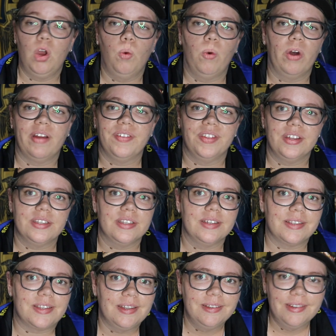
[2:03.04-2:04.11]
whatever this
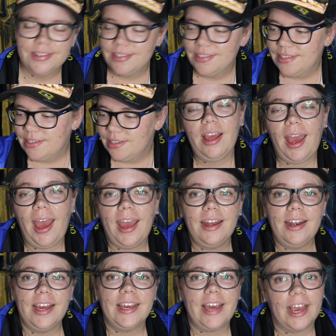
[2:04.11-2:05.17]
is. And
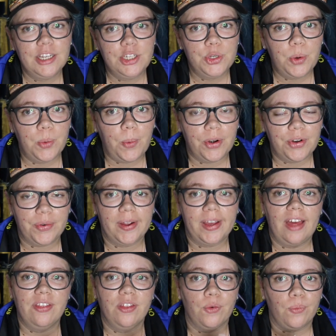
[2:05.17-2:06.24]
in case you were
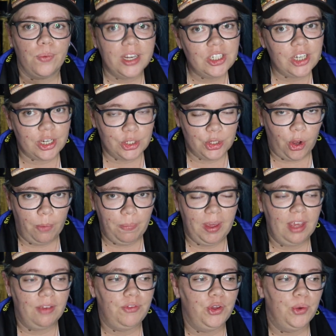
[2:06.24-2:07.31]
wondering, the reject shop,
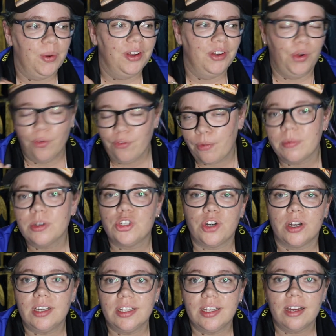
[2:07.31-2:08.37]
if you are not from
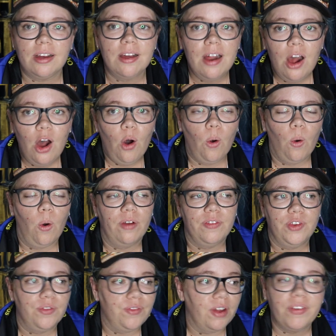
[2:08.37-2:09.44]
Australia or if
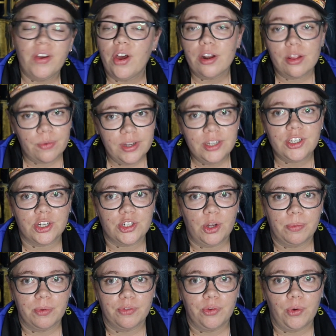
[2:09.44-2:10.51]
you've never heard of the reject
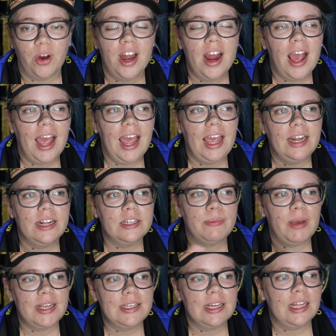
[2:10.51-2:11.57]
shop before, it is
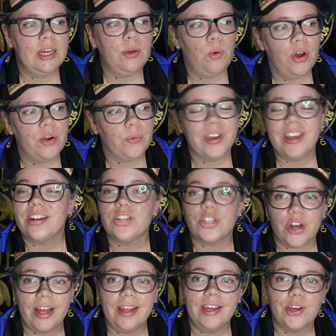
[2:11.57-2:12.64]
basically what we in
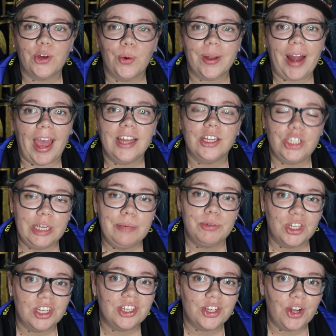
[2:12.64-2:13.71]
Australia call a cheap
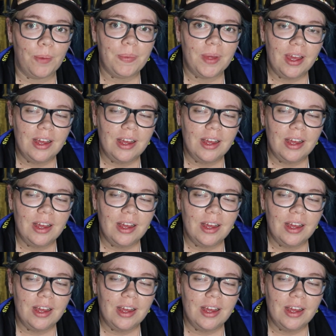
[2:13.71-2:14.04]
shit shop.